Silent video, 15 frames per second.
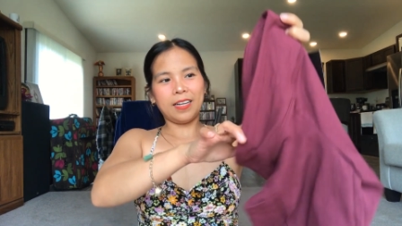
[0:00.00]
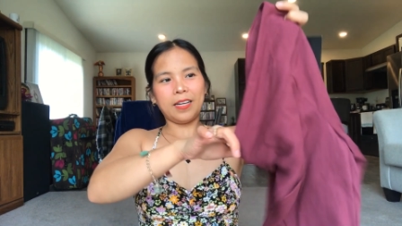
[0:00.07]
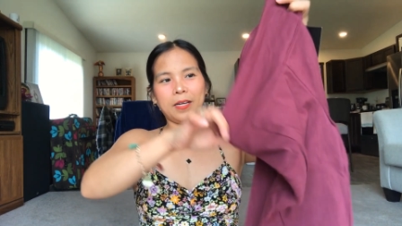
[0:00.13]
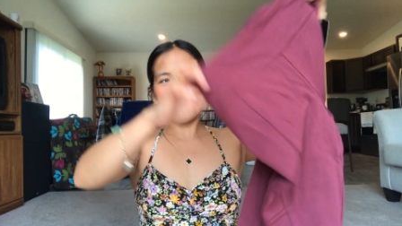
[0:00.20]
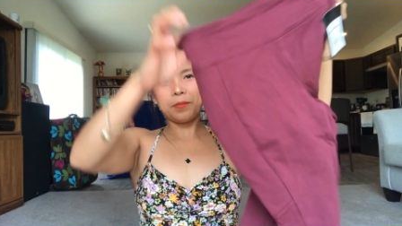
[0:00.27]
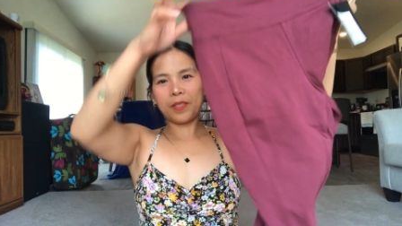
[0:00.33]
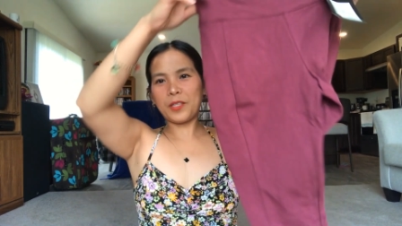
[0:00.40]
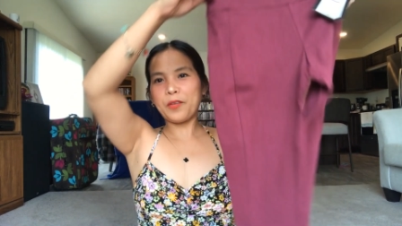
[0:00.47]

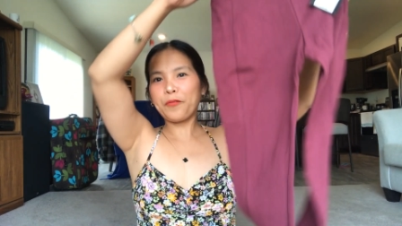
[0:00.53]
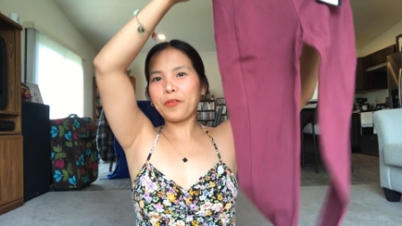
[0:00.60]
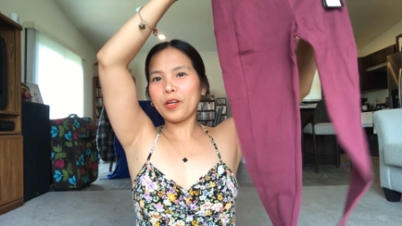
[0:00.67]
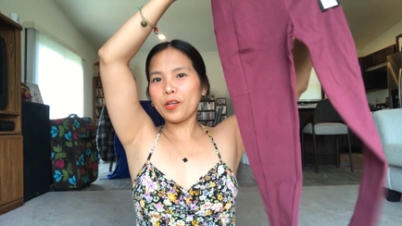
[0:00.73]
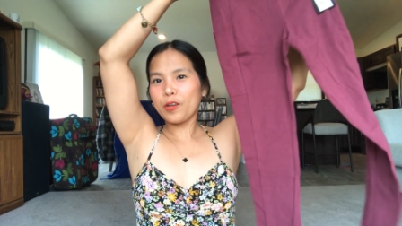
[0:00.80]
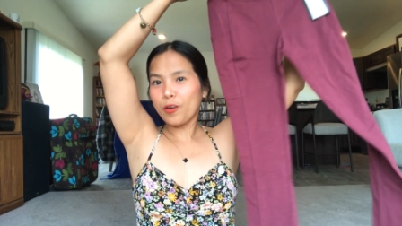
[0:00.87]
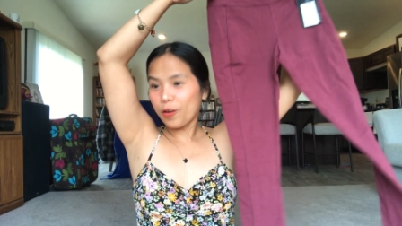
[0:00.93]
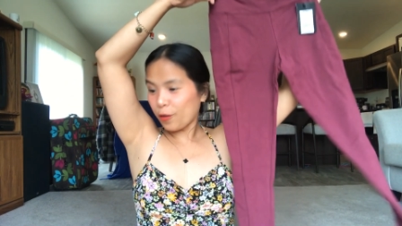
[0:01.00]
um, the
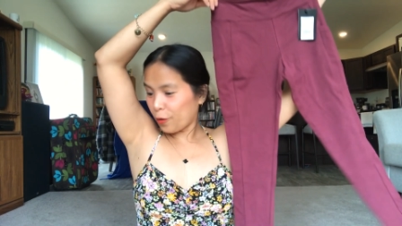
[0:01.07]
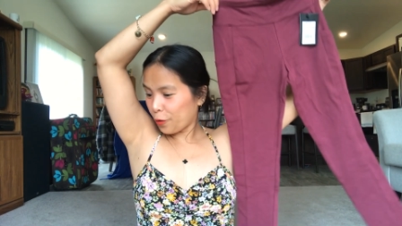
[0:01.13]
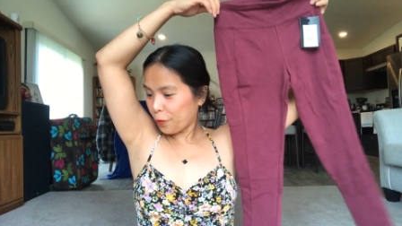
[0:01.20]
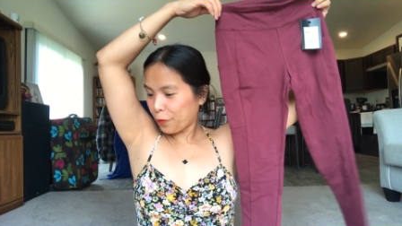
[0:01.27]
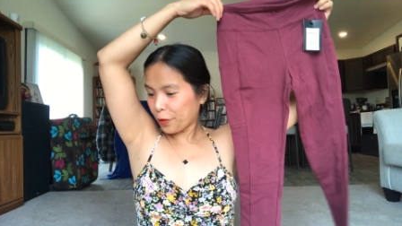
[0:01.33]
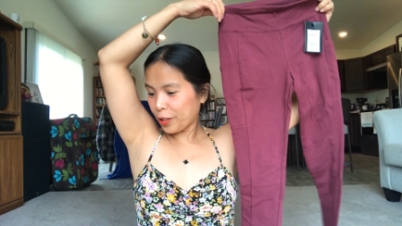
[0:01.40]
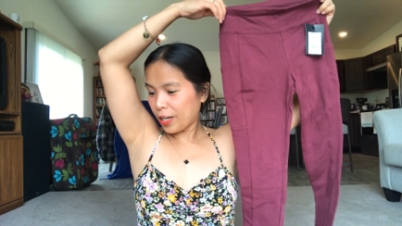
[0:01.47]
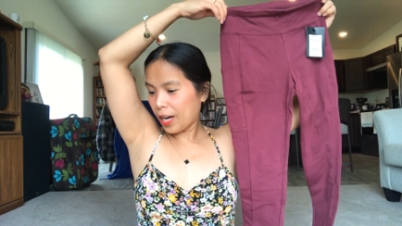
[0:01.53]
different color
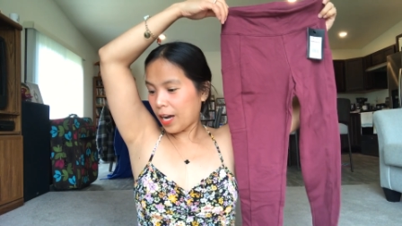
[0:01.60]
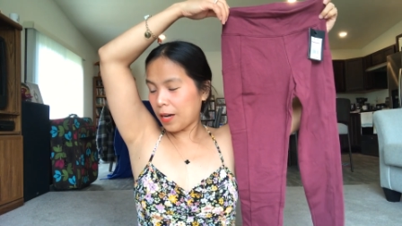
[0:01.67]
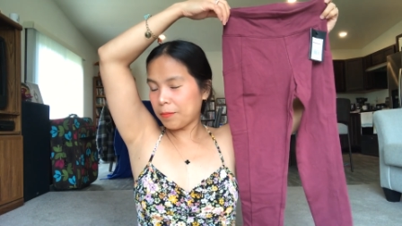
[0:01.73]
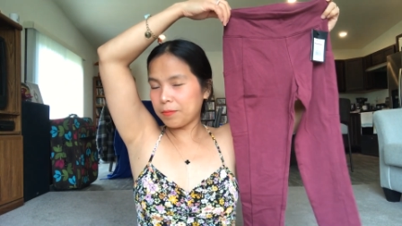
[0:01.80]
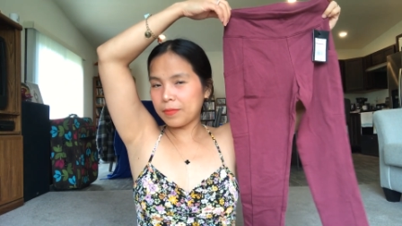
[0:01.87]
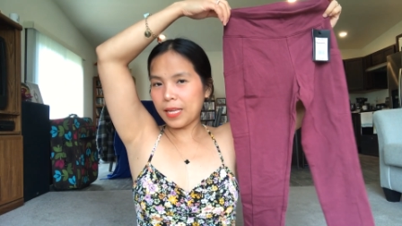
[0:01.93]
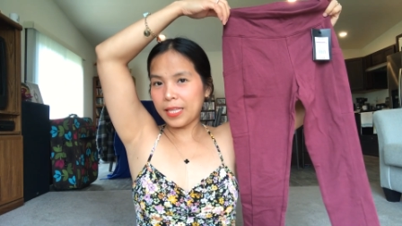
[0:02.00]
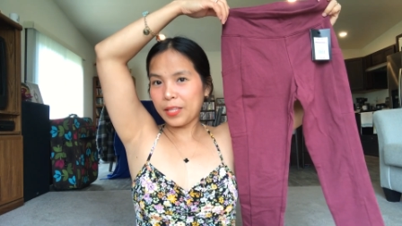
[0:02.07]
for the,
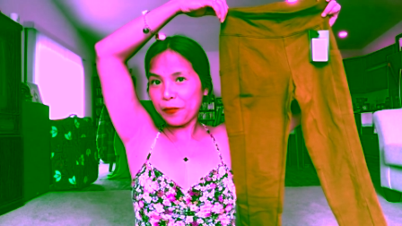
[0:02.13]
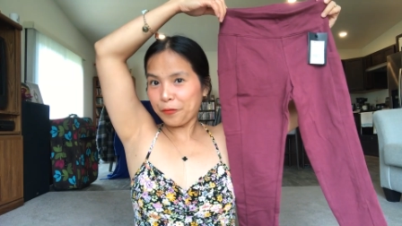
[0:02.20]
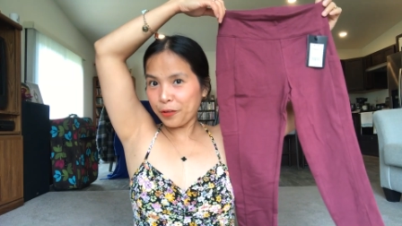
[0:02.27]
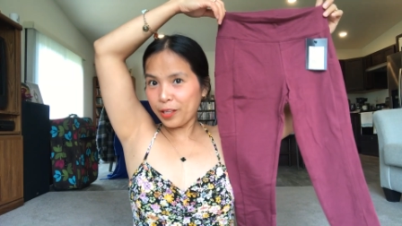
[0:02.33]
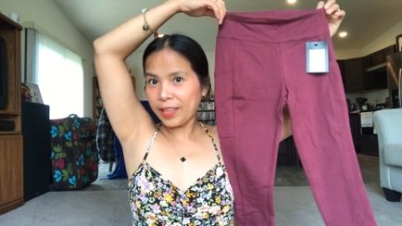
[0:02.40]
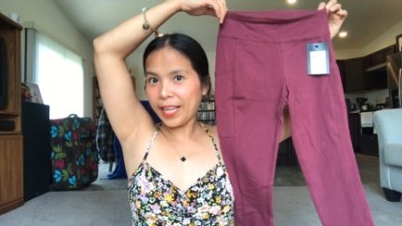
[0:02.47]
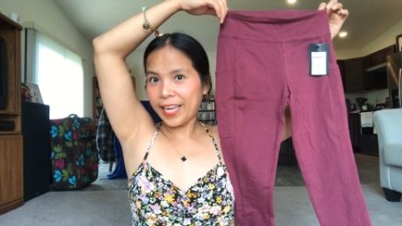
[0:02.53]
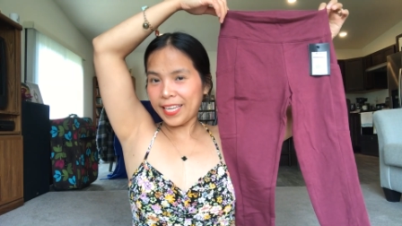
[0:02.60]
um, a
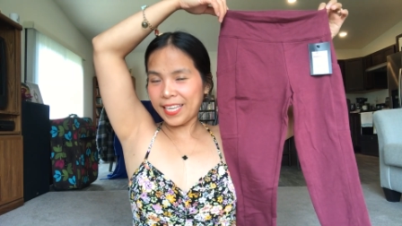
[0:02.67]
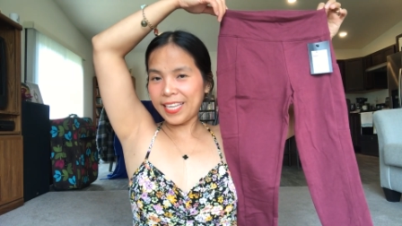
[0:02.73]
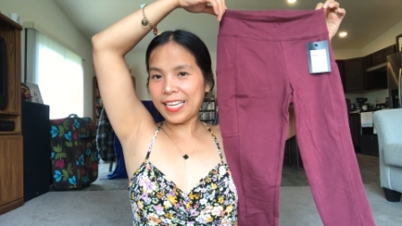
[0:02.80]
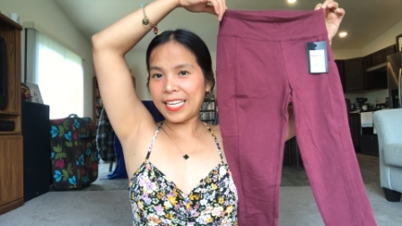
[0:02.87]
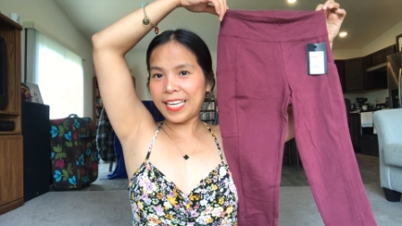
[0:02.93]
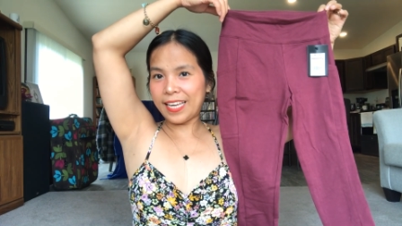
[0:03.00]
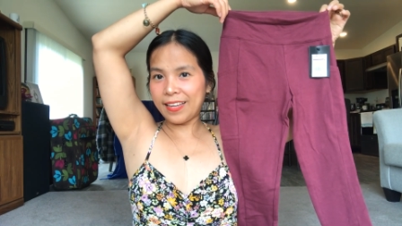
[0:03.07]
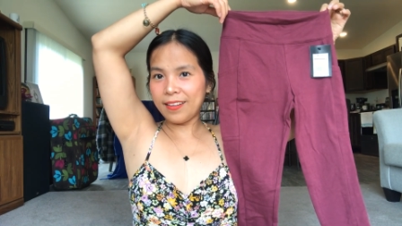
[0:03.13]
different legging
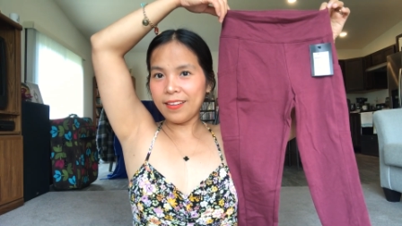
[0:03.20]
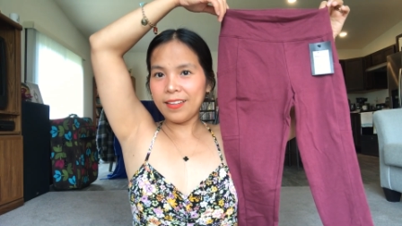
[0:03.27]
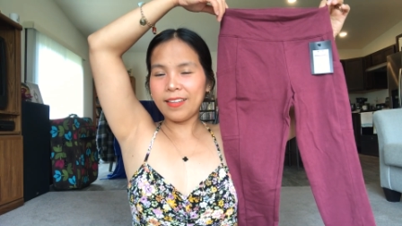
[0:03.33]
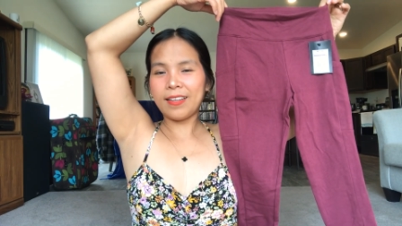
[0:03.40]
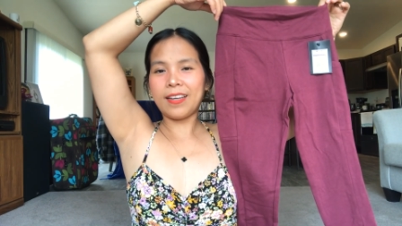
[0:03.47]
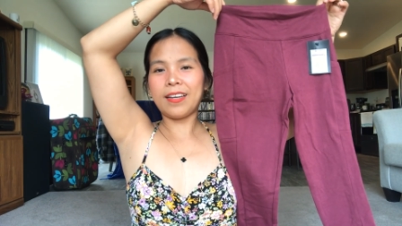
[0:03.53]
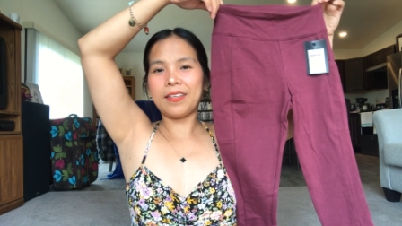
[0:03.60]
again.